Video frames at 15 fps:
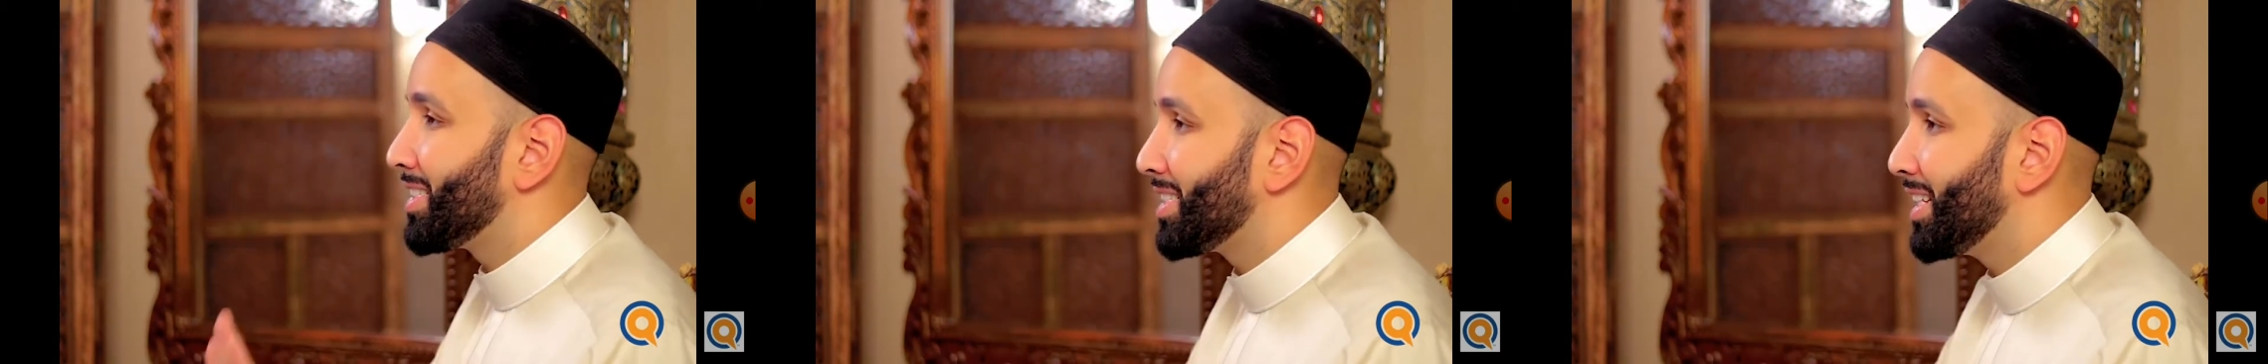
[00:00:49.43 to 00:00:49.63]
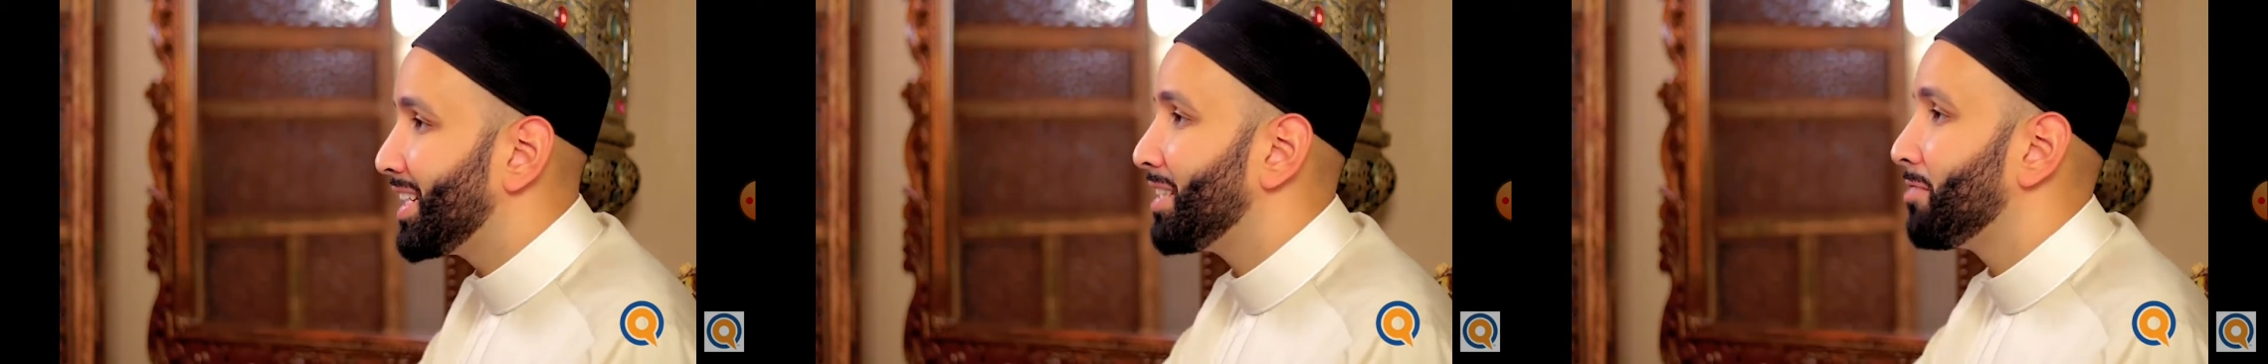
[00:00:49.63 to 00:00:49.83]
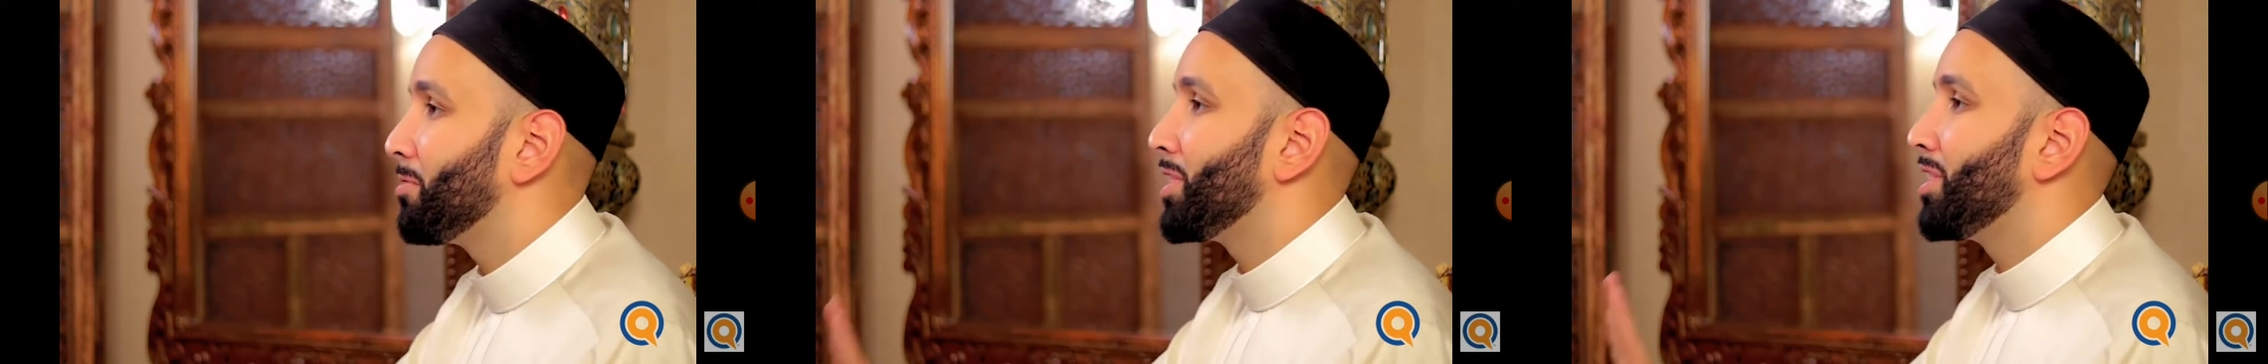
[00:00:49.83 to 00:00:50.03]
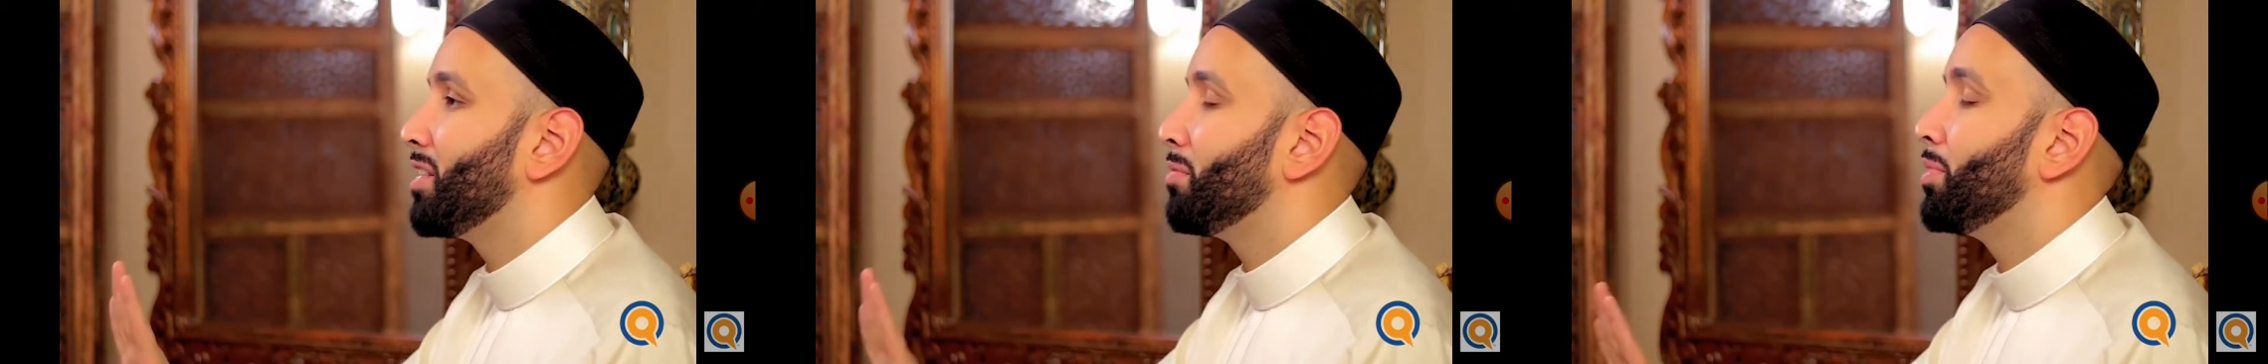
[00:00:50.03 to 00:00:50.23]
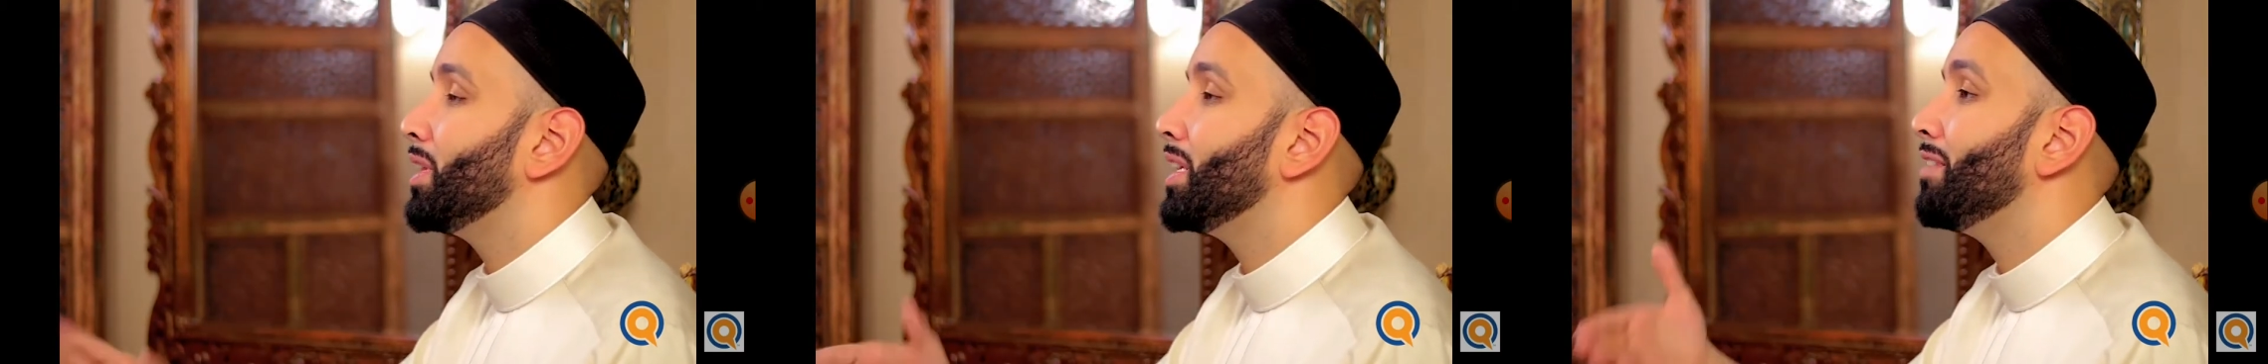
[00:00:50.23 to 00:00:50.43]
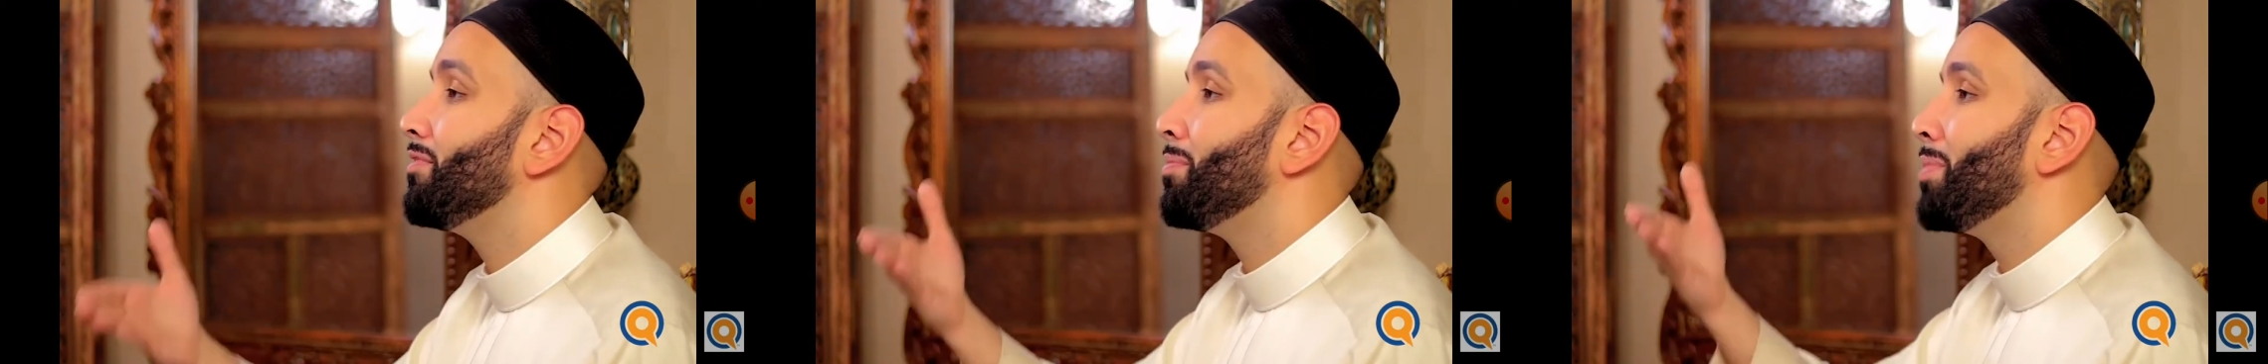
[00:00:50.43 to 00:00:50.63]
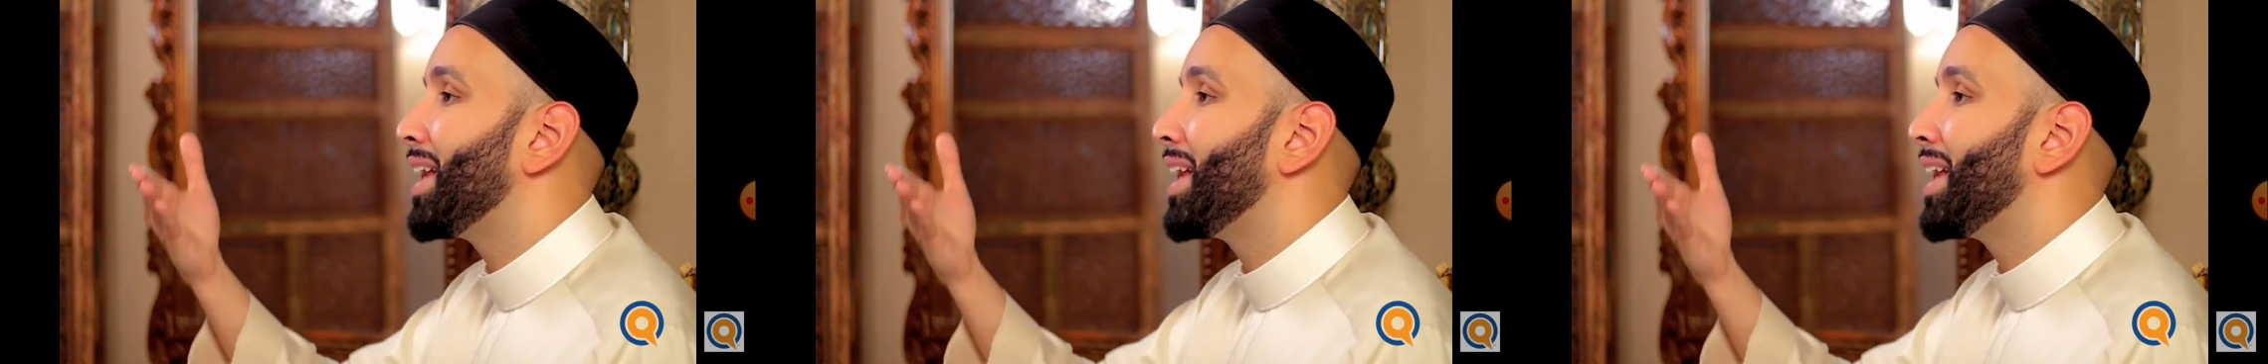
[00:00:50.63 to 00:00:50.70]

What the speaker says: sitting with their belief,